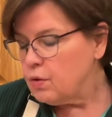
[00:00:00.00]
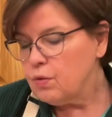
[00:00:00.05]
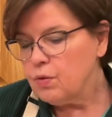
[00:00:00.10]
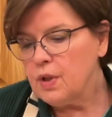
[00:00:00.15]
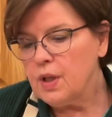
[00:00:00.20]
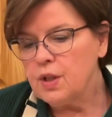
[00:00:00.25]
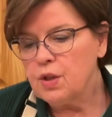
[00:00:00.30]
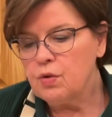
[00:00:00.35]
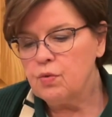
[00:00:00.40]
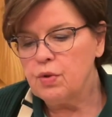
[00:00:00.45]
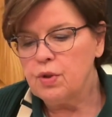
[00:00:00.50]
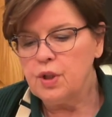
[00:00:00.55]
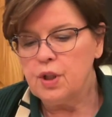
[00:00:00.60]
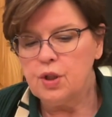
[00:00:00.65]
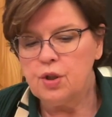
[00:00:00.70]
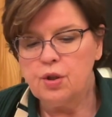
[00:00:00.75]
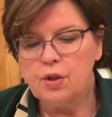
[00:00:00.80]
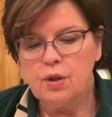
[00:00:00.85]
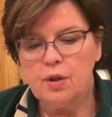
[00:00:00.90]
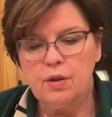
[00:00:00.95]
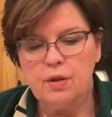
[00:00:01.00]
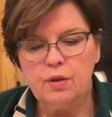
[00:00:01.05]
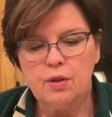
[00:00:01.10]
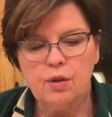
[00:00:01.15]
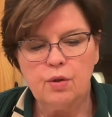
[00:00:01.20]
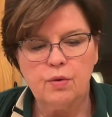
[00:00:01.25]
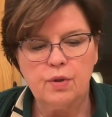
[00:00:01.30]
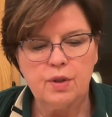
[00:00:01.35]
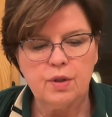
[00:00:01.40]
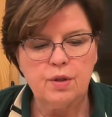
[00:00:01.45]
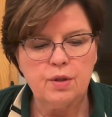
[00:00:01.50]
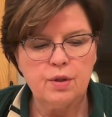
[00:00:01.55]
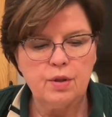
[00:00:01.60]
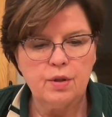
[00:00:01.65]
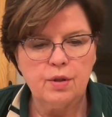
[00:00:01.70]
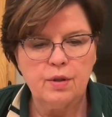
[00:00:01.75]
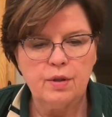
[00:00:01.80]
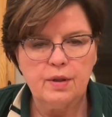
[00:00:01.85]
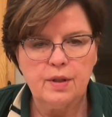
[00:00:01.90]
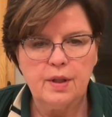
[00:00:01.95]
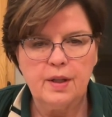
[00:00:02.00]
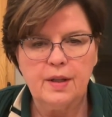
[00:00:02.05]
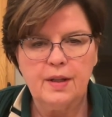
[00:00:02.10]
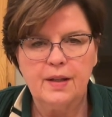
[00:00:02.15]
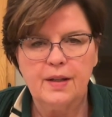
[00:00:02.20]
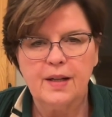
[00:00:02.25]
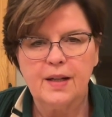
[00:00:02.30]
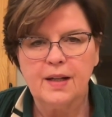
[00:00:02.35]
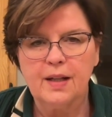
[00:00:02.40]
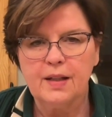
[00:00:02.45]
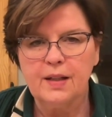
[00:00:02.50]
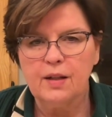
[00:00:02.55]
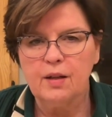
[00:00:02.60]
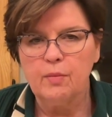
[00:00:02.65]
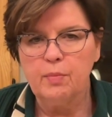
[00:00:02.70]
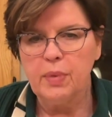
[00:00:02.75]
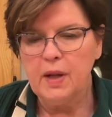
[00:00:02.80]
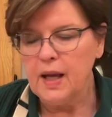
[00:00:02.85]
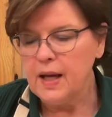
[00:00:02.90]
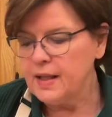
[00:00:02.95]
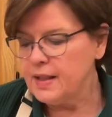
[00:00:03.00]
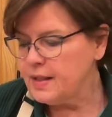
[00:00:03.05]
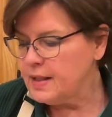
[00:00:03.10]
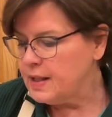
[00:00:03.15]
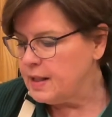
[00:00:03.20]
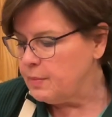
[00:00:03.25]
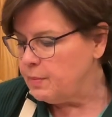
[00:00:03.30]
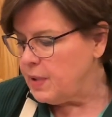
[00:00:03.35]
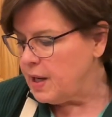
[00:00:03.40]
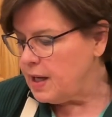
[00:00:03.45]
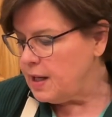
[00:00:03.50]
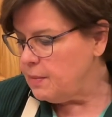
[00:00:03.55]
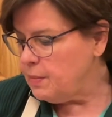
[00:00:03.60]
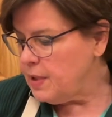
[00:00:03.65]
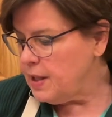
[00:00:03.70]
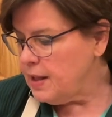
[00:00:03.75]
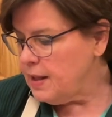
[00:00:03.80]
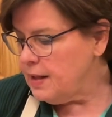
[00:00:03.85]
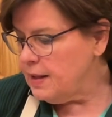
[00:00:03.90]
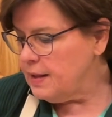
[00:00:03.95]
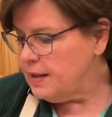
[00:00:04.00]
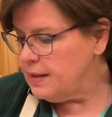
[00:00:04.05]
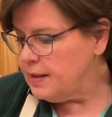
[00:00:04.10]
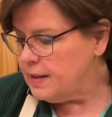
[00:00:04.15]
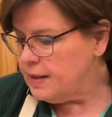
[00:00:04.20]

It's traditional to insert like a little plastic baby,